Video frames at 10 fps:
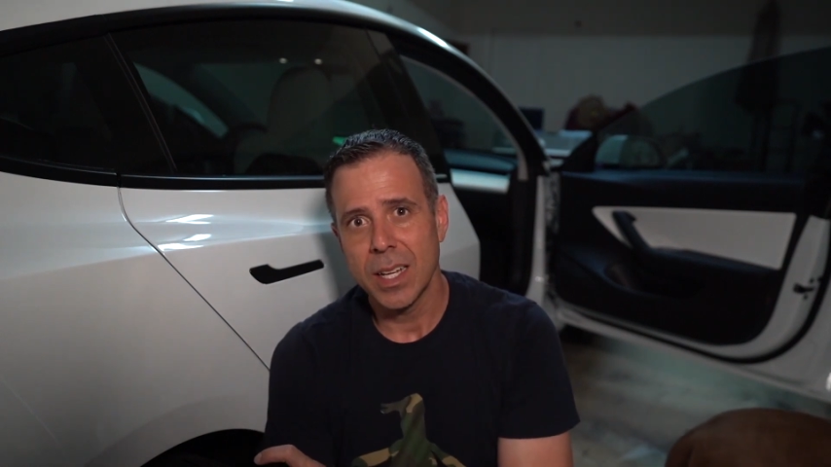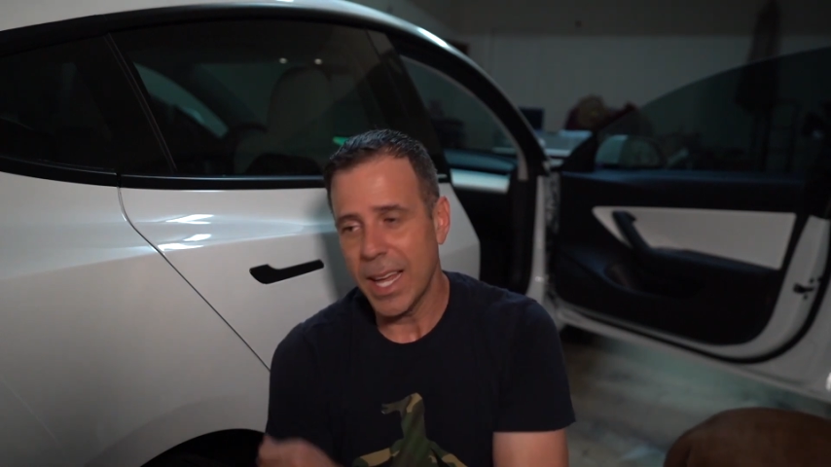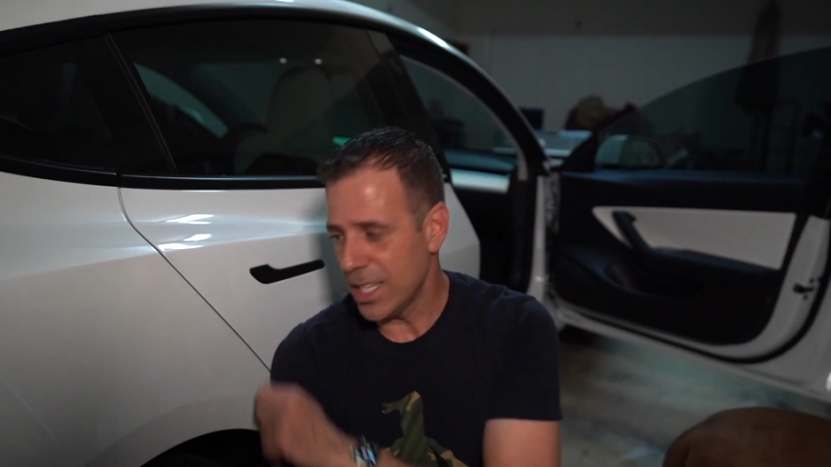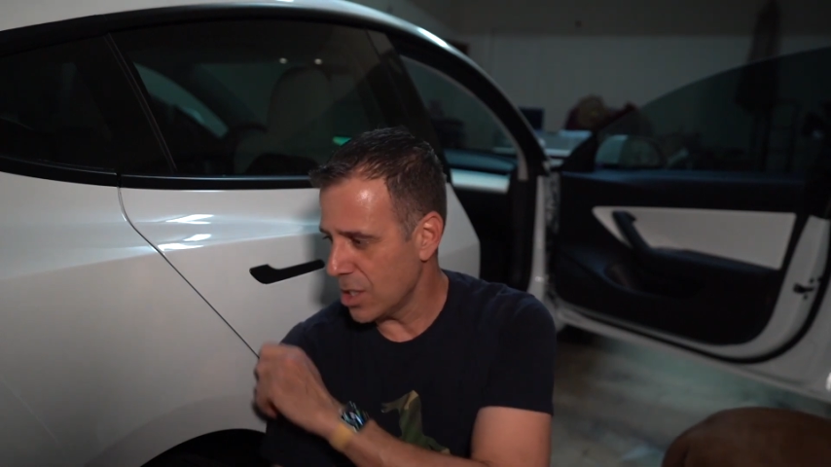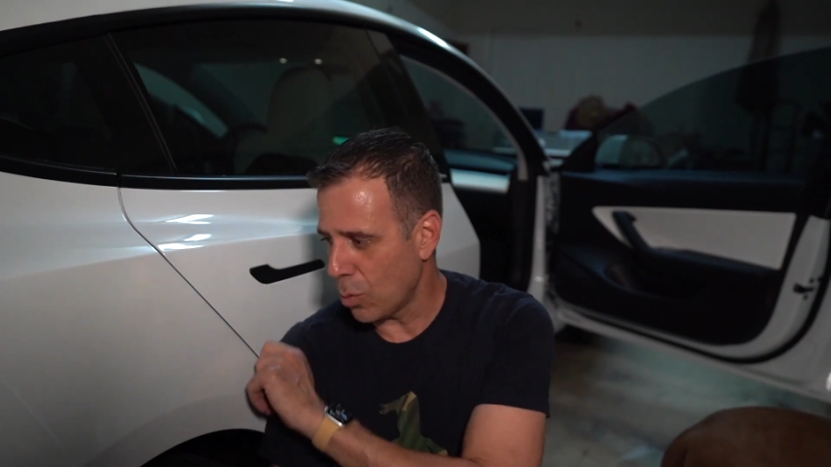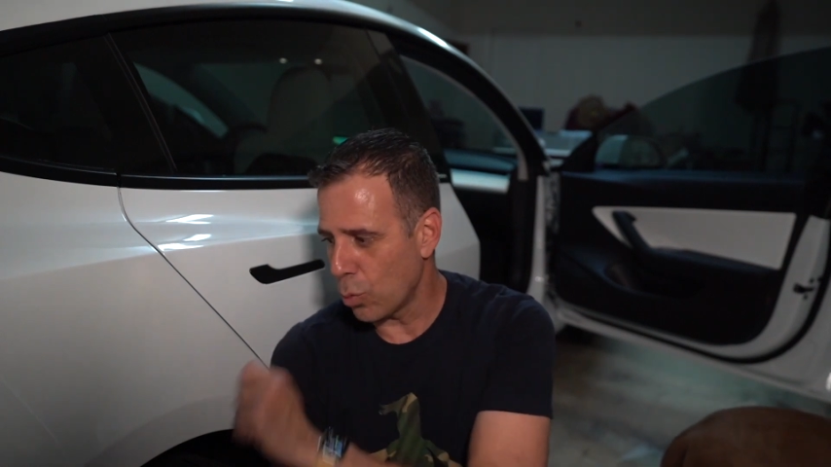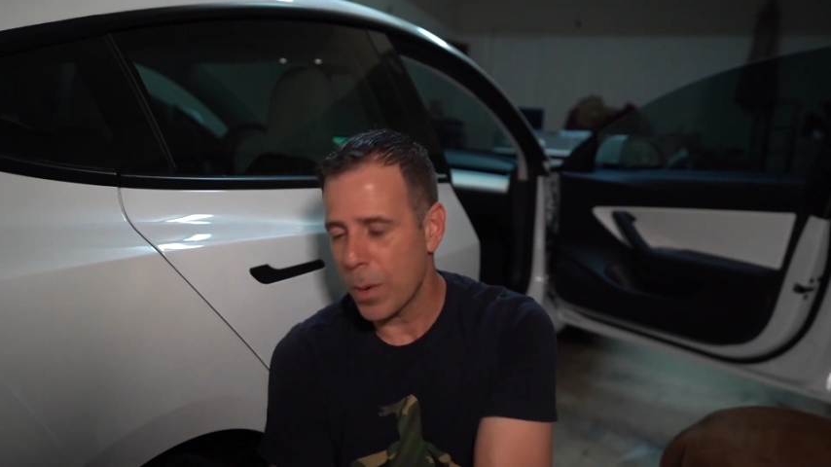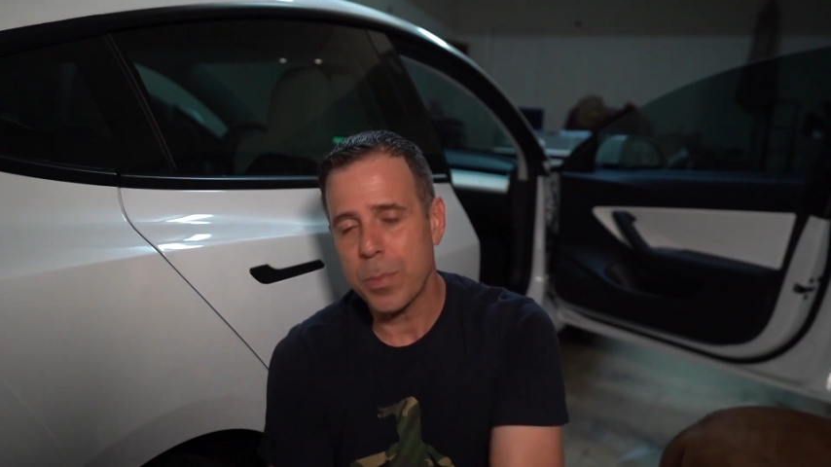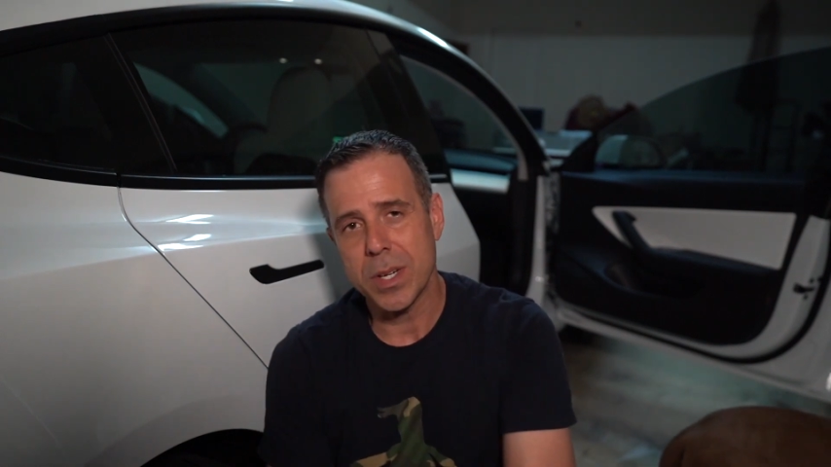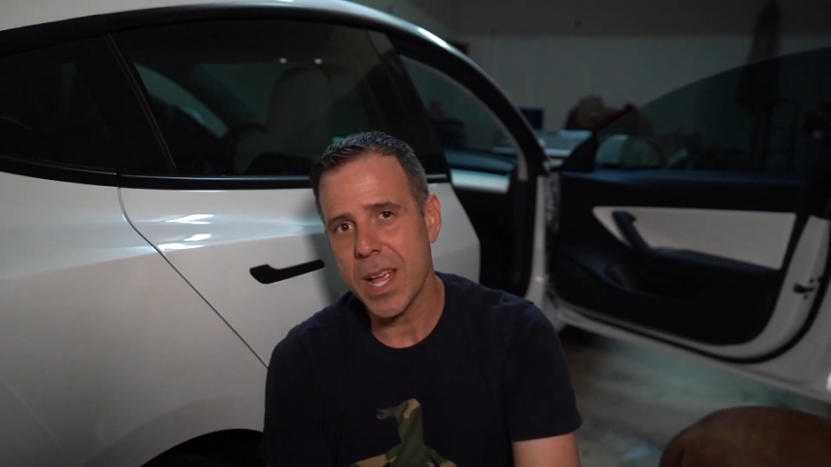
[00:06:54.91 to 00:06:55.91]
it's going to
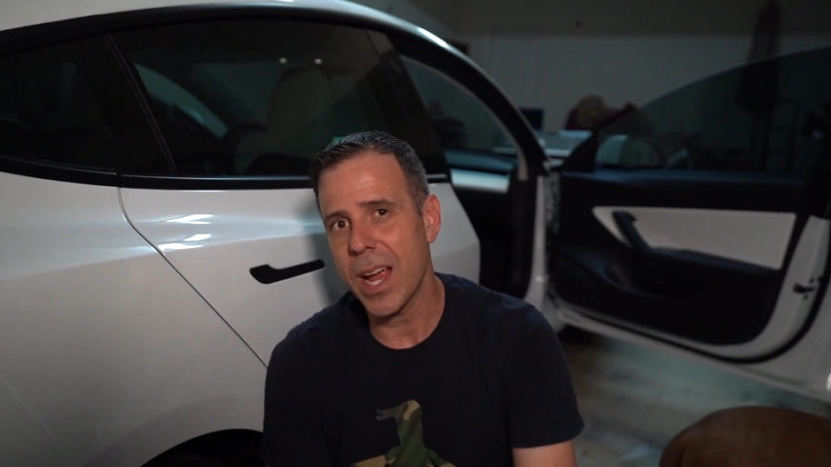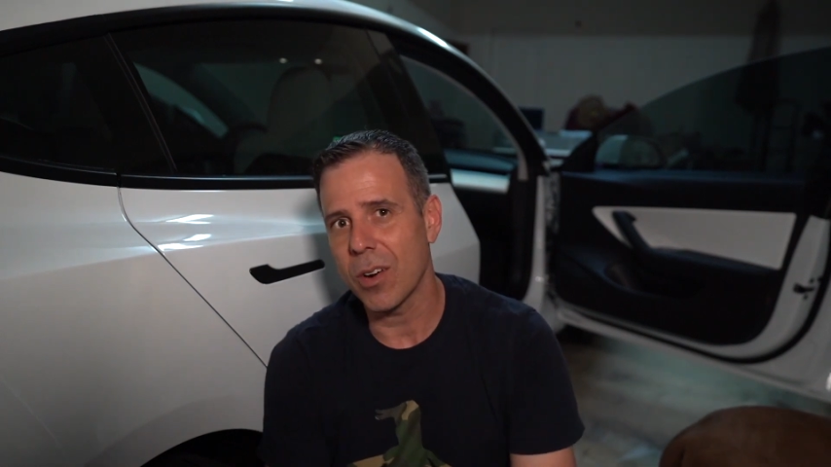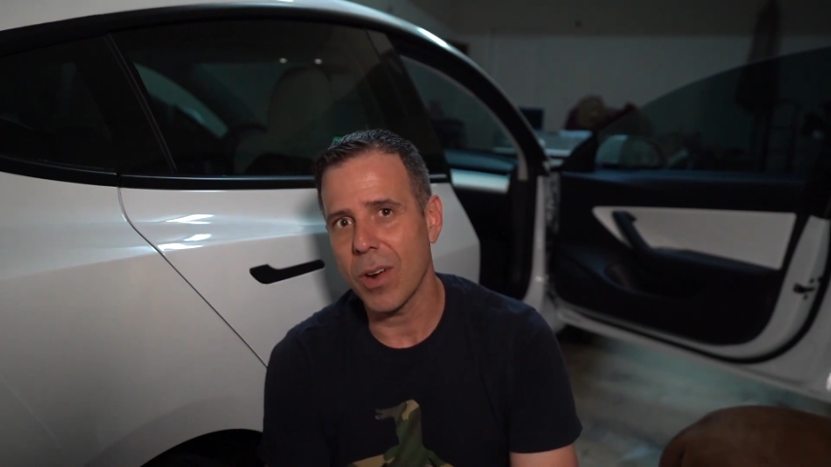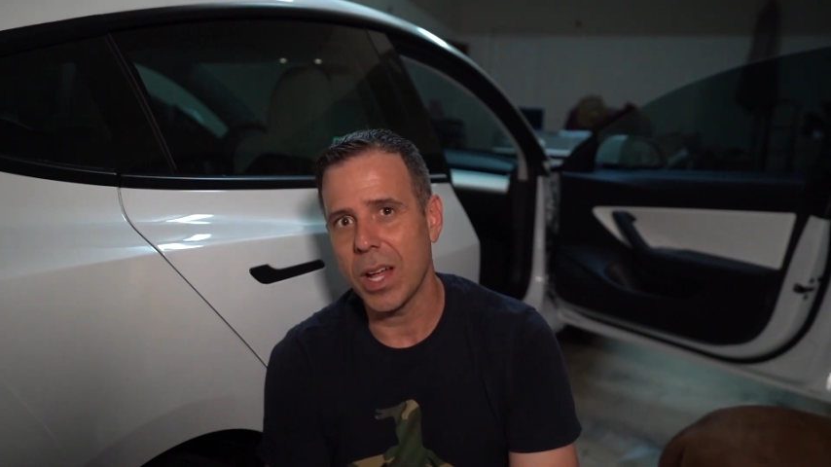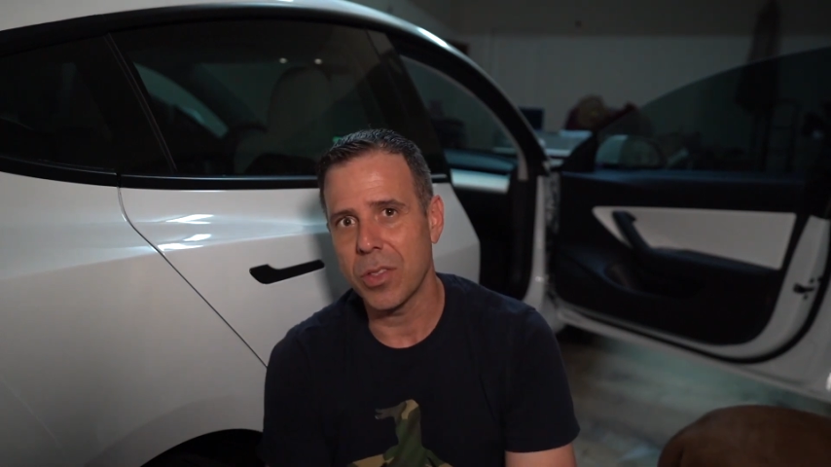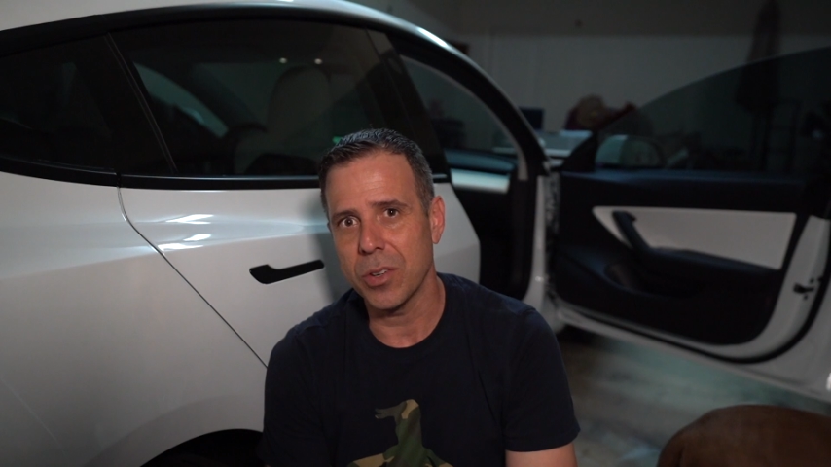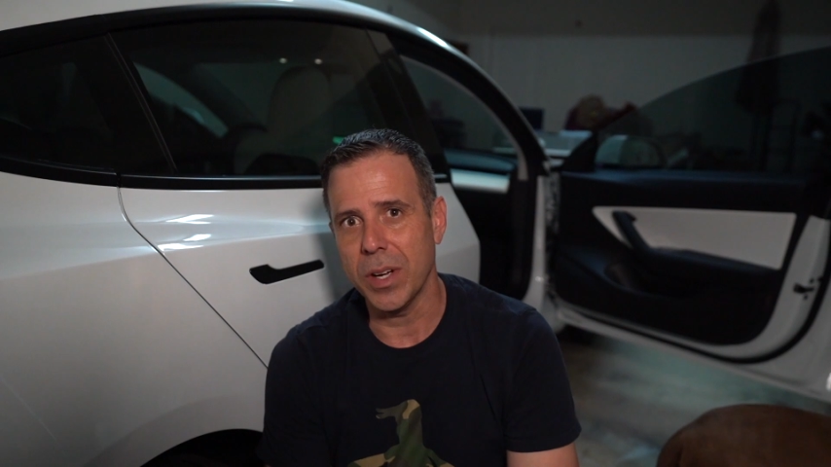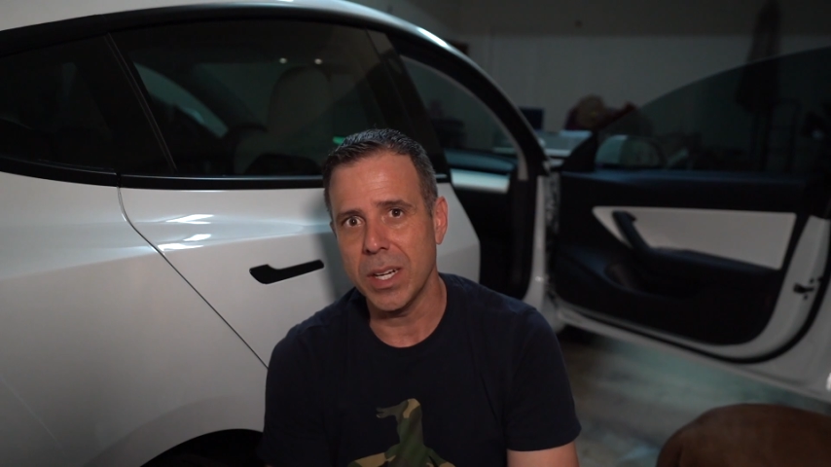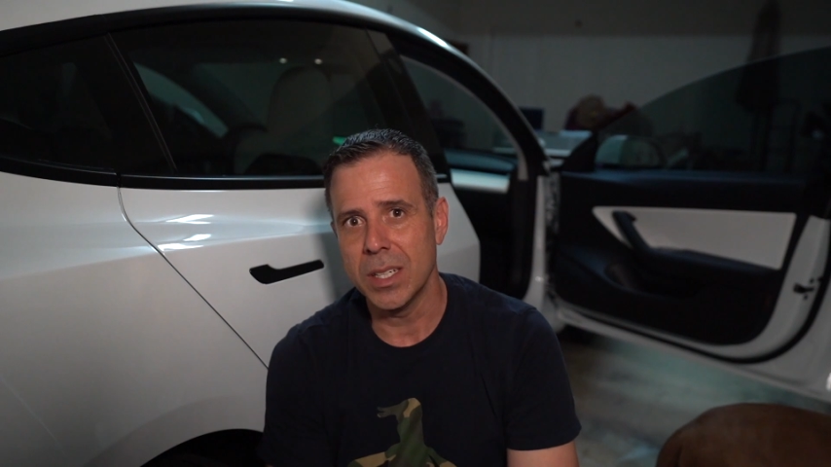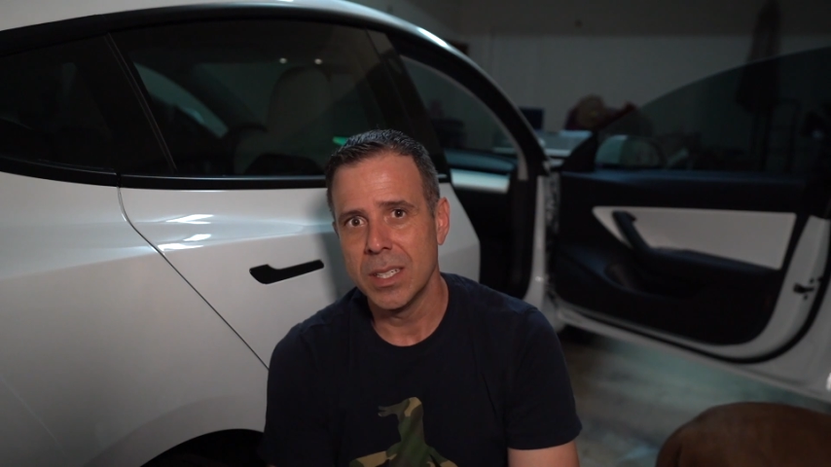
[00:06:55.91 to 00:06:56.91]
rip and tear right through
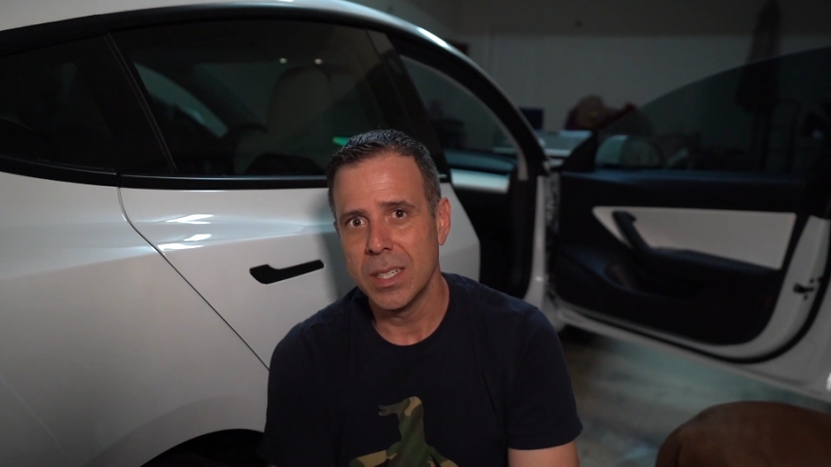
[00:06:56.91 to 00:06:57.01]
it.